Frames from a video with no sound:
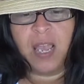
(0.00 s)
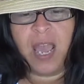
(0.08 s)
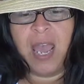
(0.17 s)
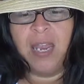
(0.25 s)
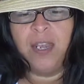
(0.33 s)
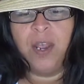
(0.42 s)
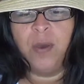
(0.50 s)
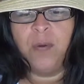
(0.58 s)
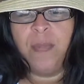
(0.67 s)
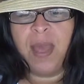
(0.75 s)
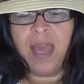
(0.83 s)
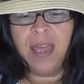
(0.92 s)
And no
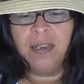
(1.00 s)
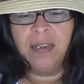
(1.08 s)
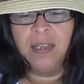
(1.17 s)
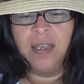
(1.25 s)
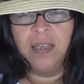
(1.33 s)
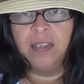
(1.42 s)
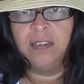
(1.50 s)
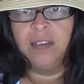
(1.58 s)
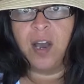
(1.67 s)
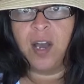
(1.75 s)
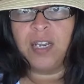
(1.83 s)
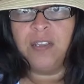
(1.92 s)
man,
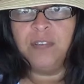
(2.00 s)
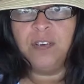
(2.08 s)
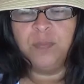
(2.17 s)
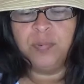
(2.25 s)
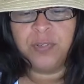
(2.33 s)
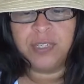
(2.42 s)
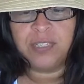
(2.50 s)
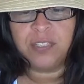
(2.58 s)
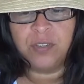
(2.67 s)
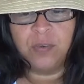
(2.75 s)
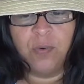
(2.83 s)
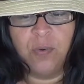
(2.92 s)
not even a
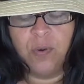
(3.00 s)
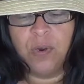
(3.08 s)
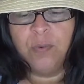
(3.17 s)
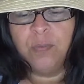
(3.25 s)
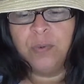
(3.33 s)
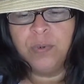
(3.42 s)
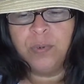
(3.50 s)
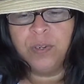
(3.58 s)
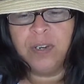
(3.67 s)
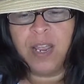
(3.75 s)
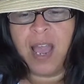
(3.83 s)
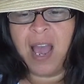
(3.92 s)
priest or a
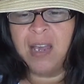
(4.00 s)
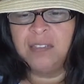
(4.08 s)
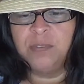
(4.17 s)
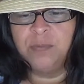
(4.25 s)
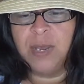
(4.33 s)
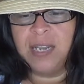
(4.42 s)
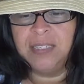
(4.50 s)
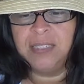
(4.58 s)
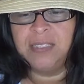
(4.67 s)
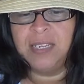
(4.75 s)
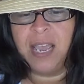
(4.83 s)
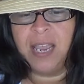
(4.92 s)
ruler, has a right to
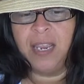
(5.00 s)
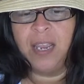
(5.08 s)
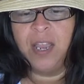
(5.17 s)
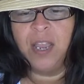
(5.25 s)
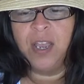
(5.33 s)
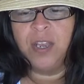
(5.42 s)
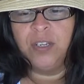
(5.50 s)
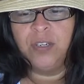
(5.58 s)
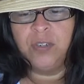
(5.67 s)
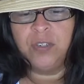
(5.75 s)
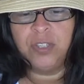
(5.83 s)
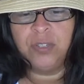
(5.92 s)
say,
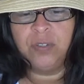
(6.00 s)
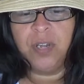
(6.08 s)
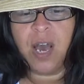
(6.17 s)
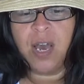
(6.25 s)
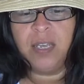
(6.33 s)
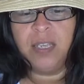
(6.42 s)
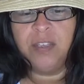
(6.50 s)
you shall not